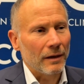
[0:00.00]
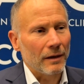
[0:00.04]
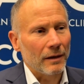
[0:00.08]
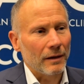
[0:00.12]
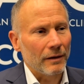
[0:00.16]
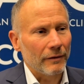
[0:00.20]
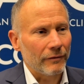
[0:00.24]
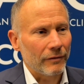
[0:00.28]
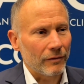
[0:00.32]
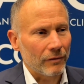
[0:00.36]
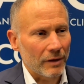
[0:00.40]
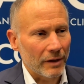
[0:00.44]

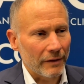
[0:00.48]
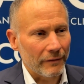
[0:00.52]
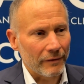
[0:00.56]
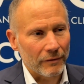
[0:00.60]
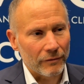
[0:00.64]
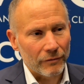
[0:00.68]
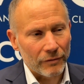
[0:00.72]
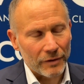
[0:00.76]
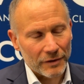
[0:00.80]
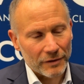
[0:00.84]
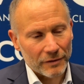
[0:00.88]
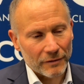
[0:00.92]
for
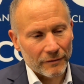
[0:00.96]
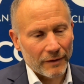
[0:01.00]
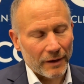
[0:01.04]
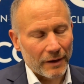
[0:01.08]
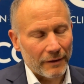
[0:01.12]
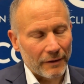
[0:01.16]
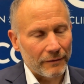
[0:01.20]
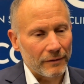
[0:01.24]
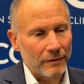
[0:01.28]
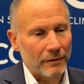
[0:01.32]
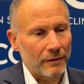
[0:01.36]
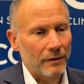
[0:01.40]
event-free
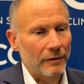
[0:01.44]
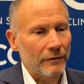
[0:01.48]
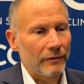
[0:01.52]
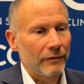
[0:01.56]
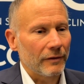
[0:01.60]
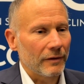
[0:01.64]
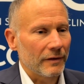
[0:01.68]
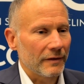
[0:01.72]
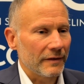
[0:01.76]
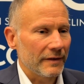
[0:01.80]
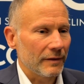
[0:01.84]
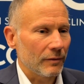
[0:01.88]
survival of
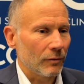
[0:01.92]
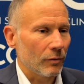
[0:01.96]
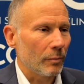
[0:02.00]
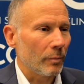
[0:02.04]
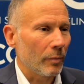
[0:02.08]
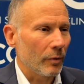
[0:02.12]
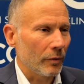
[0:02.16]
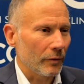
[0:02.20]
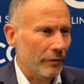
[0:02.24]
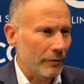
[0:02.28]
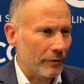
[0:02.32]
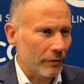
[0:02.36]

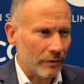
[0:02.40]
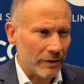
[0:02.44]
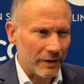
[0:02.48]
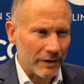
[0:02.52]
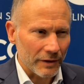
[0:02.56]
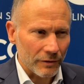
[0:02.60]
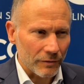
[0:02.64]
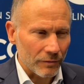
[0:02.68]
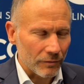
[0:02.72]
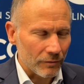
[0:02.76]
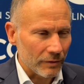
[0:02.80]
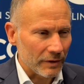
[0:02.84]

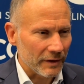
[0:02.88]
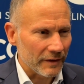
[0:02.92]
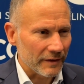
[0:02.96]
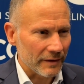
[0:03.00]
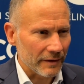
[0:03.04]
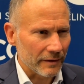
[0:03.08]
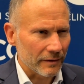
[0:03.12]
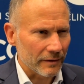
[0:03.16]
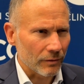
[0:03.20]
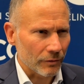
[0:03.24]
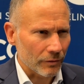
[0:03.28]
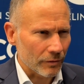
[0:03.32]
0.32. This
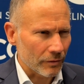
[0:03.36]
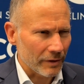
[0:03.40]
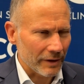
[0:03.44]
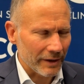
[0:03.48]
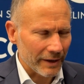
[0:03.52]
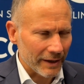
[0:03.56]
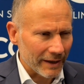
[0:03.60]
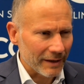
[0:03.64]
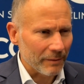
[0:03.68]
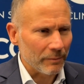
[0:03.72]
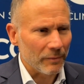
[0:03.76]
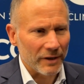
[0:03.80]
is
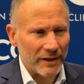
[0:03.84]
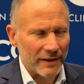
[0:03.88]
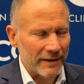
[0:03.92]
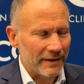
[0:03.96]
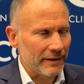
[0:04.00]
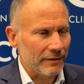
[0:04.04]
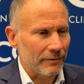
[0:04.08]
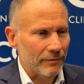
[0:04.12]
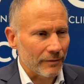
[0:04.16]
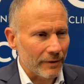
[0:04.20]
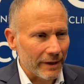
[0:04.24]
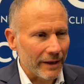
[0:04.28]
0.38, but
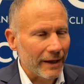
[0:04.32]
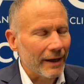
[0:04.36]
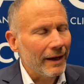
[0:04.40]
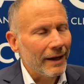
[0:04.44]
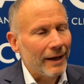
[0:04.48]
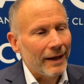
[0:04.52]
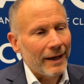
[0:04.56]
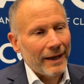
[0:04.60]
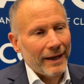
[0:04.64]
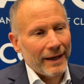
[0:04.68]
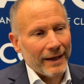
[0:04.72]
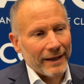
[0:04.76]
this is really
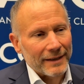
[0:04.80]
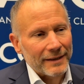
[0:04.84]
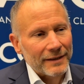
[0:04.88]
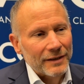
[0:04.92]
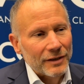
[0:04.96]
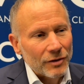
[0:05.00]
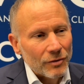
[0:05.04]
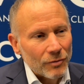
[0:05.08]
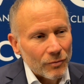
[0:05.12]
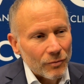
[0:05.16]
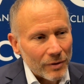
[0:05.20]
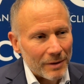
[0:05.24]

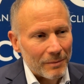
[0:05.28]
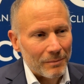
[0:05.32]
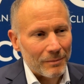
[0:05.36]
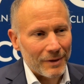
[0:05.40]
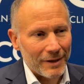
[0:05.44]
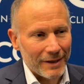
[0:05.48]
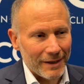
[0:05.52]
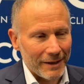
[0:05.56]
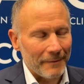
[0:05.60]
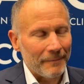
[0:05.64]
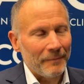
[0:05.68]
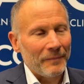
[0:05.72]

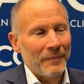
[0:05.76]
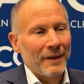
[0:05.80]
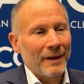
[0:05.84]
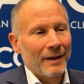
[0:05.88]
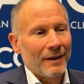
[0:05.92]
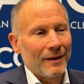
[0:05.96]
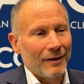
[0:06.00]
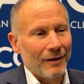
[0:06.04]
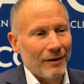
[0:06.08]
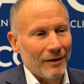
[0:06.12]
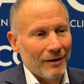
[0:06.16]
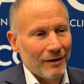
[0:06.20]
extremely
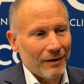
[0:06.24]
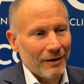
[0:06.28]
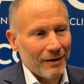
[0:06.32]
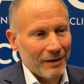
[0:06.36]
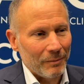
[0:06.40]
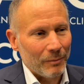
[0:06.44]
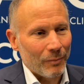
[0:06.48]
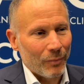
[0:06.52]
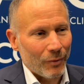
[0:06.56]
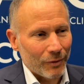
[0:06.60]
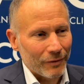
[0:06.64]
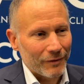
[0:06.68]

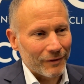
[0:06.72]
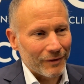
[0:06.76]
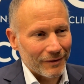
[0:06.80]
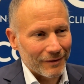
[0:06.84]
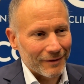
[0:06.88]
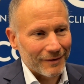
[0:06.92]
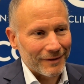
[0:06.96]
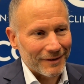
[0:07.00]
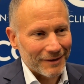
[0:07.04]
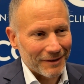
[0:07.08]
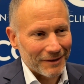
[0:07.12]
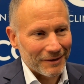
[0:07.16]

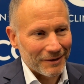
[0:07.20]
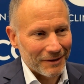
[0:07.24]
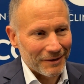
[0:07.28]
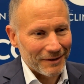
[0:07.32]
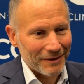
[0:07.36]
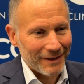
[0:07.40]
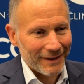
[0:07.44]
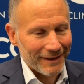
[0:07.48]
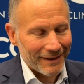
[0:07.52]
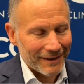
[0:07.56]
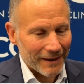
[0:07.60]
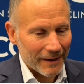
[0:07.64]
important
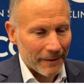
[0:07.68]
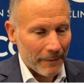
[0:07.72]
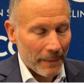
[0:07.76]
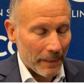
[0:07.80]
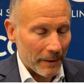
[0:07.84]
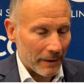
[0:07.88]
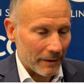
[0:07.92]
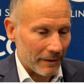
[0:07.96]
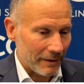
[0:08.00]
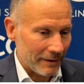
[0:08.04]
data.